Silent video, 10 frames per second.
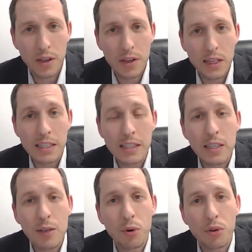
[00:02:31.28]
He sees
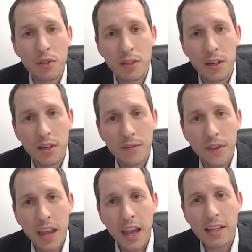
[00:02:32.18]
the person there,
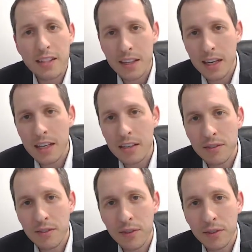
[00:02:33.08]
and it's not that he
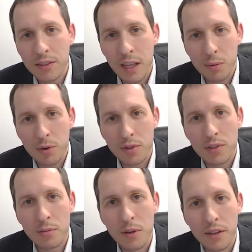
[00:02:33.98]
feels that
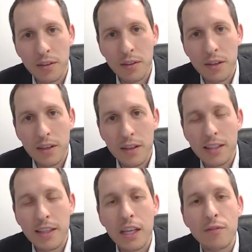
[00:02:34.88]
person's pain. It's
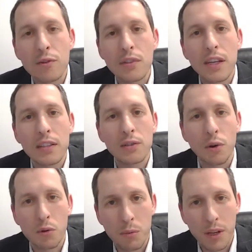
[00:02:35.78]
that he views it as his
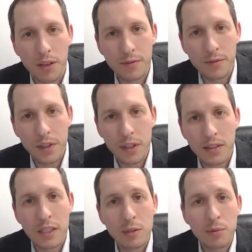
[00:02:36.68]
own pain. Because
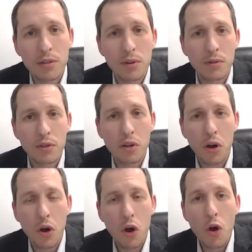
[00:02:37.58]
it explains Rav Cook,
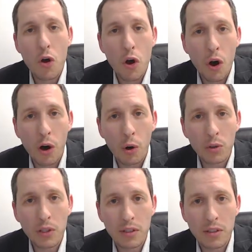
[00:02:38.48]

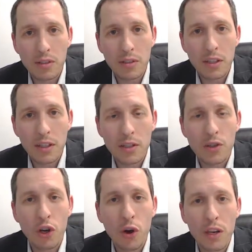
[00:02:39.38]
holiness is to
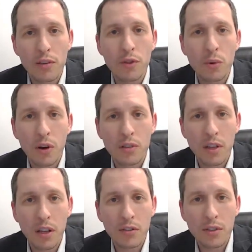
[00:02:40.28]
go ahead and view
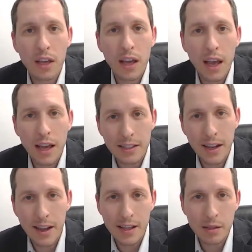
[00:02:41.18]
ourselves as an
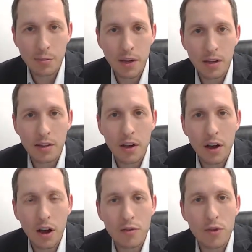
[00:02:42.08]
aspect
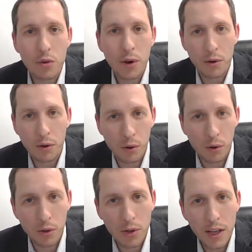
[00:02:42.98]
of the greater
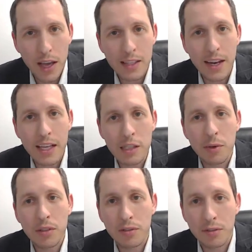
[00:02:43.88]
whole, as an
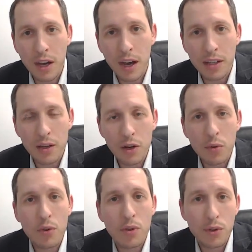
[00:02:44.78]
aspect of God
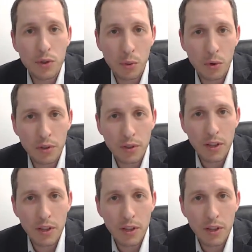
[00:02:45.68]
within this world.